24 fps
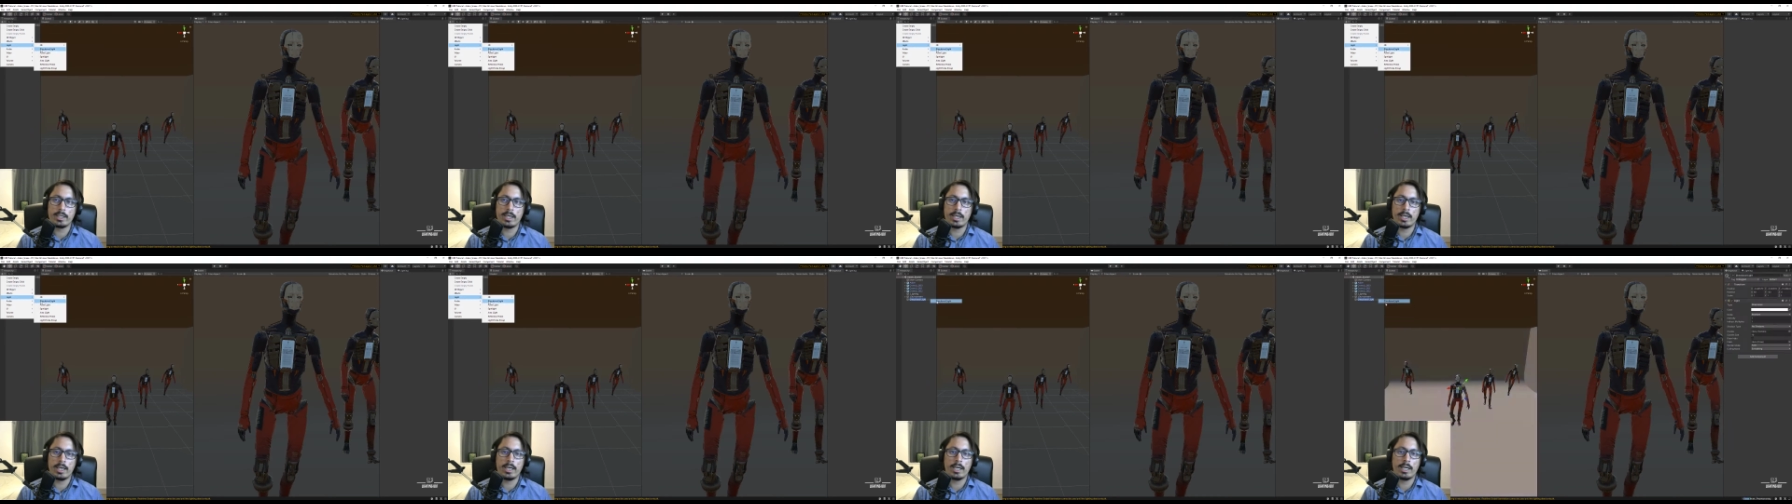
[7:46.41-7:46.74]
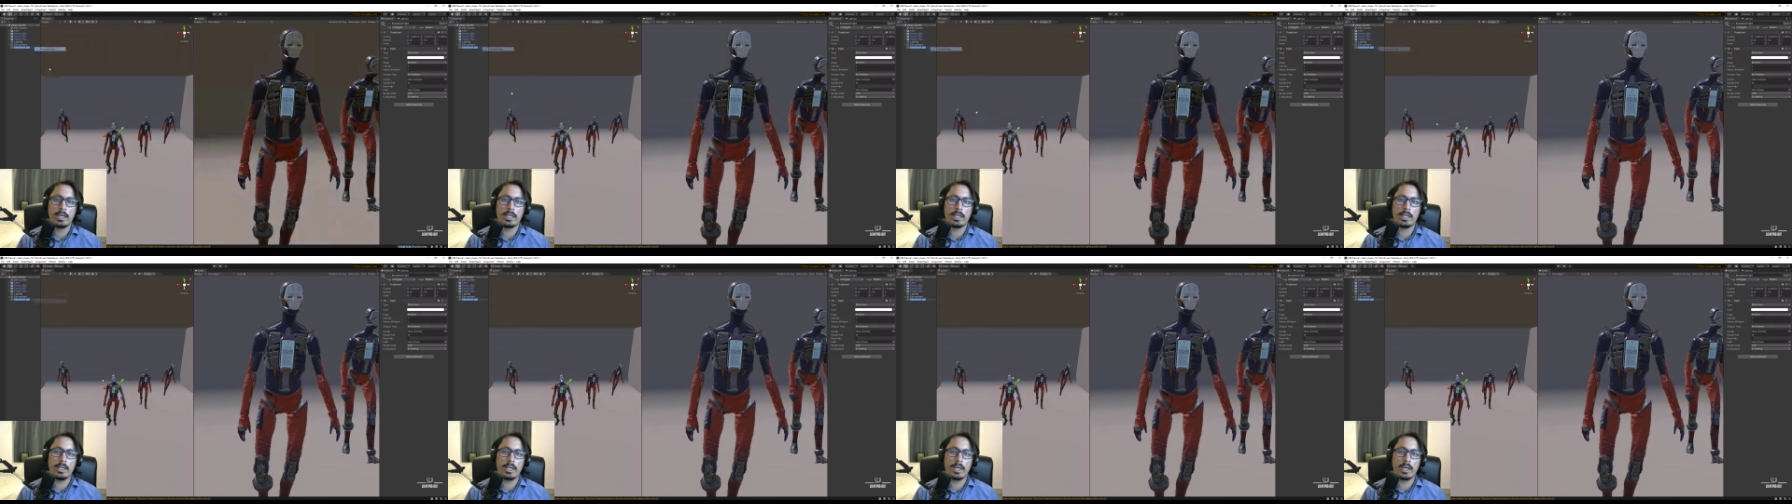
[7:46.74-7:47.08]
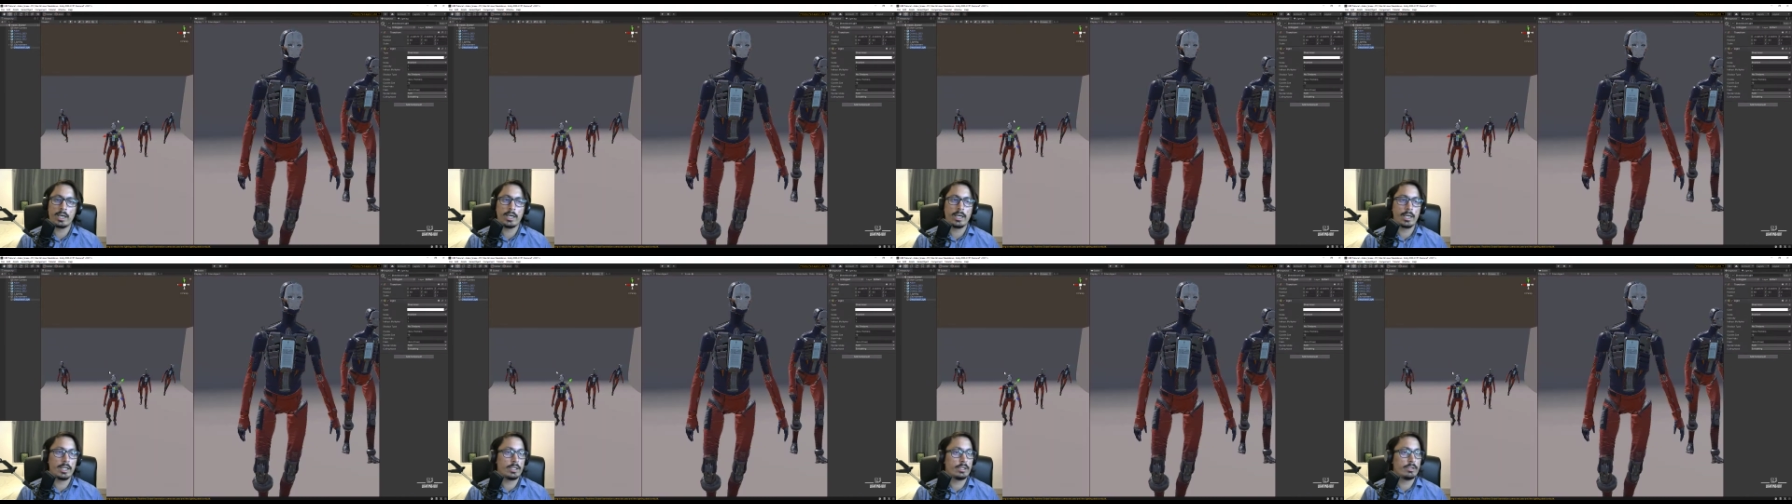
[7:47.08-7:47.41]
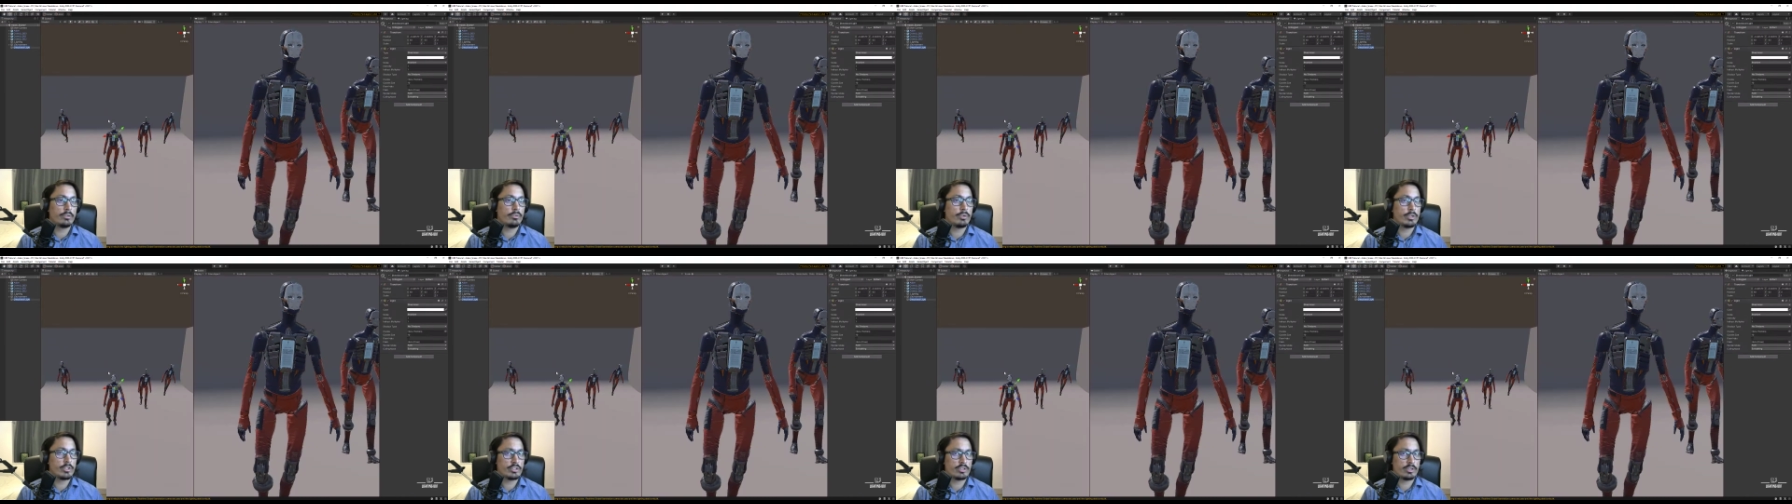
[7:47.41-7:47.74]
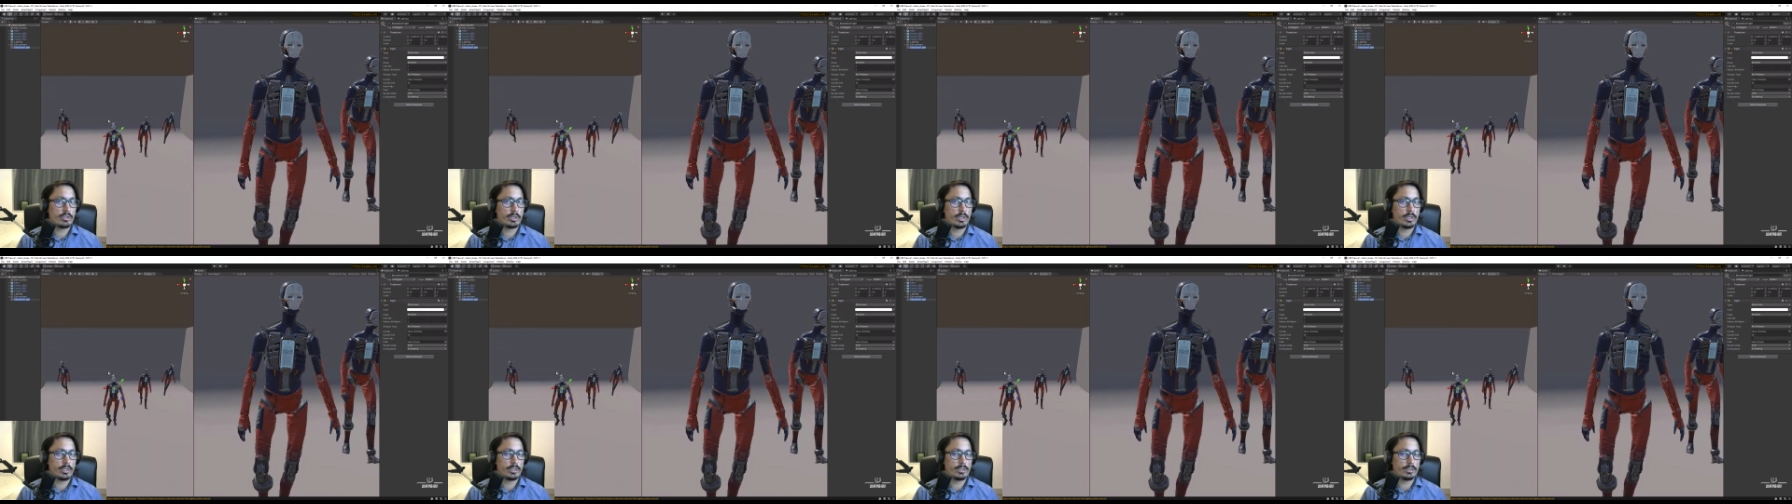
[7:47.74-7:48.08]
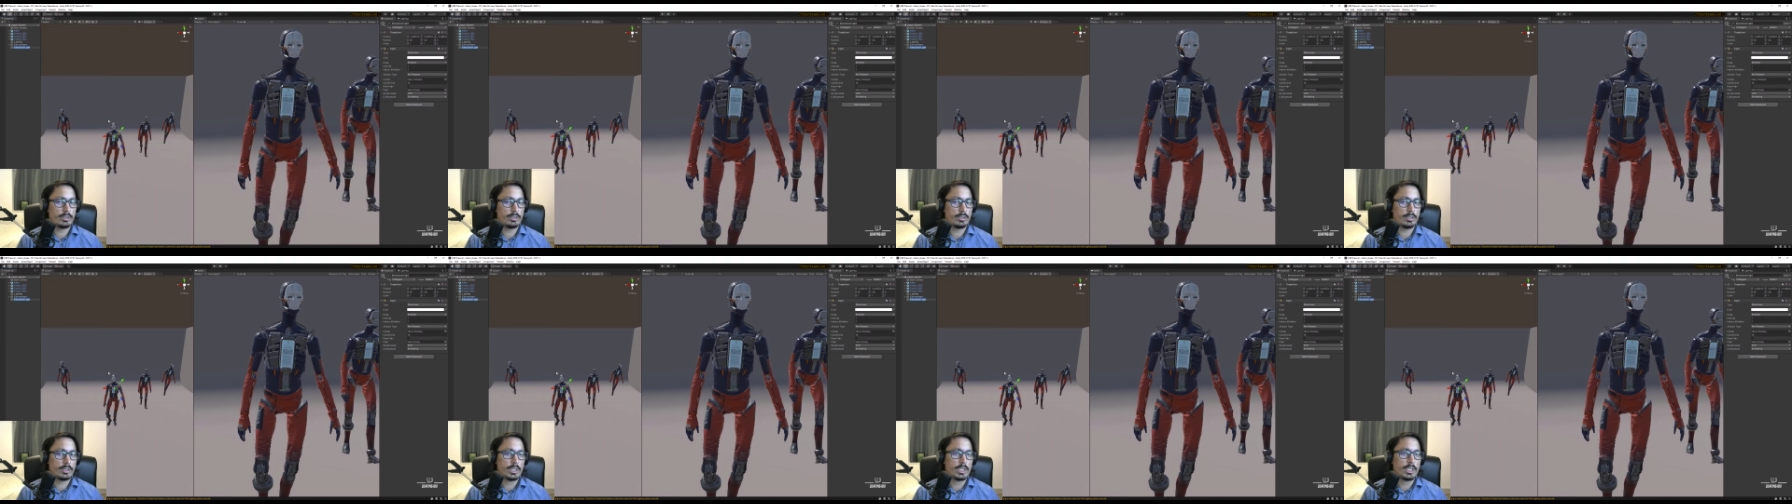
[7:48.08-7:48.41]
and I add a directional light.
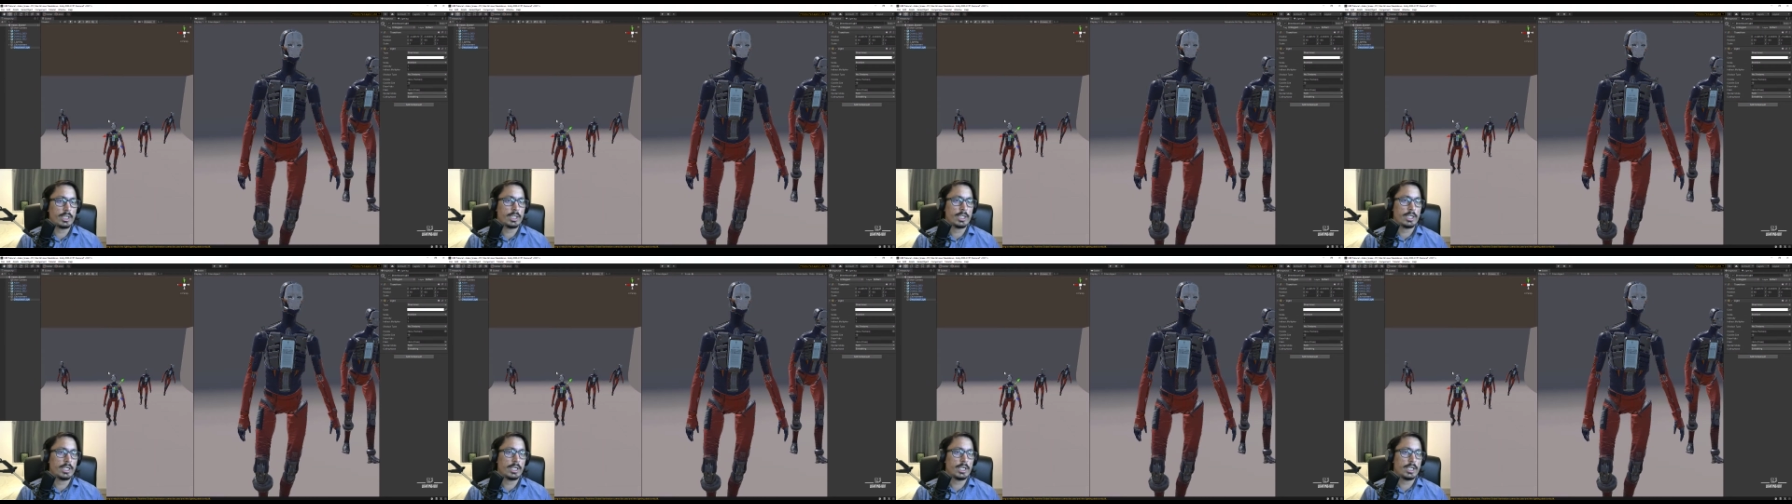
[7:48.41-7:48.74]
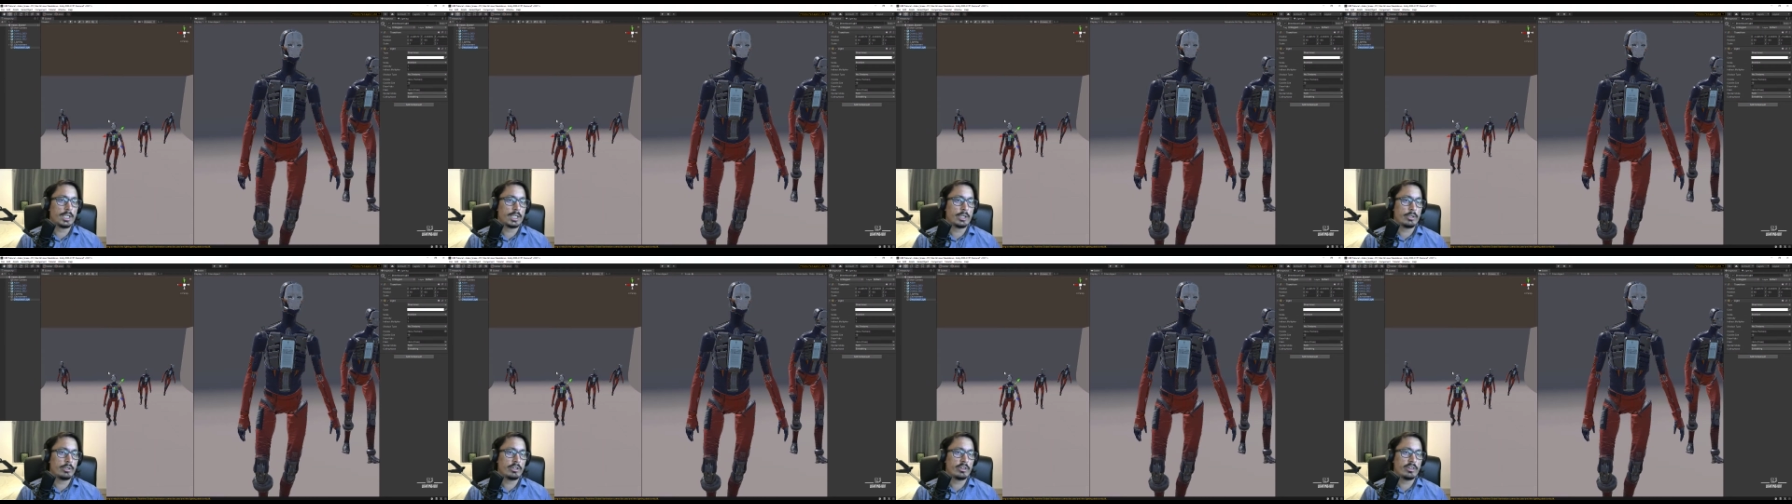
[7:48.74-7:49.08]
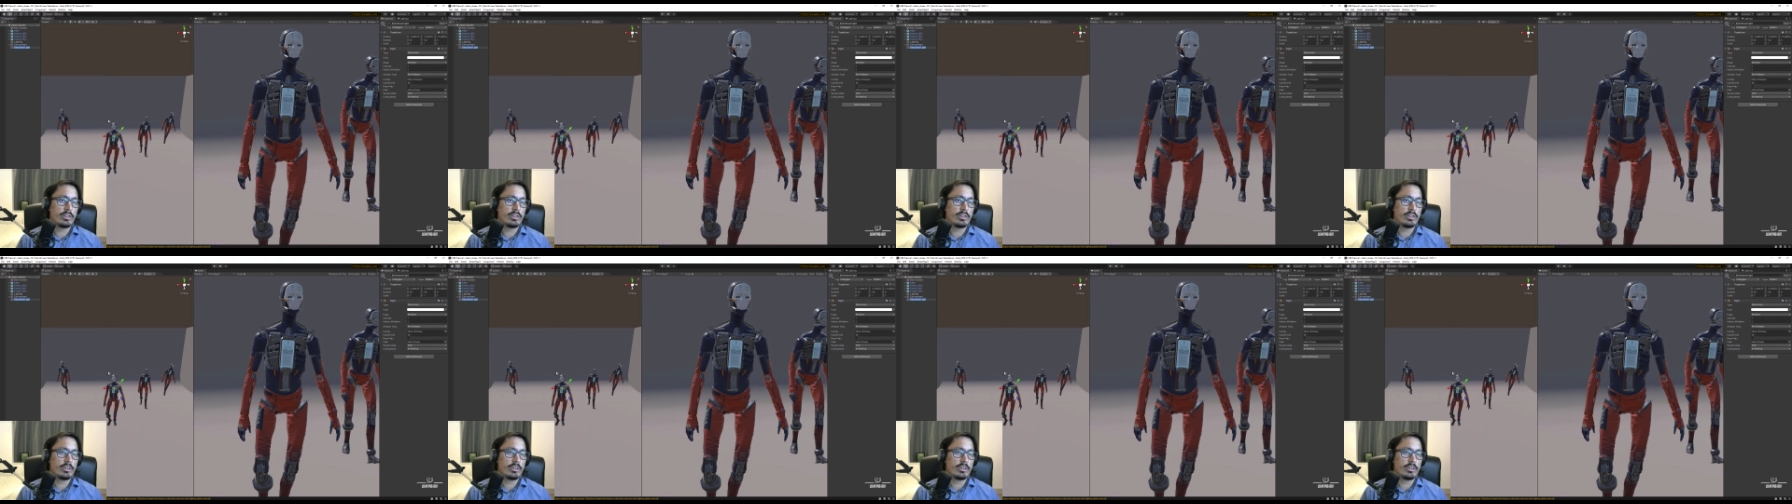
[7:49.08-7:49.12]
Now the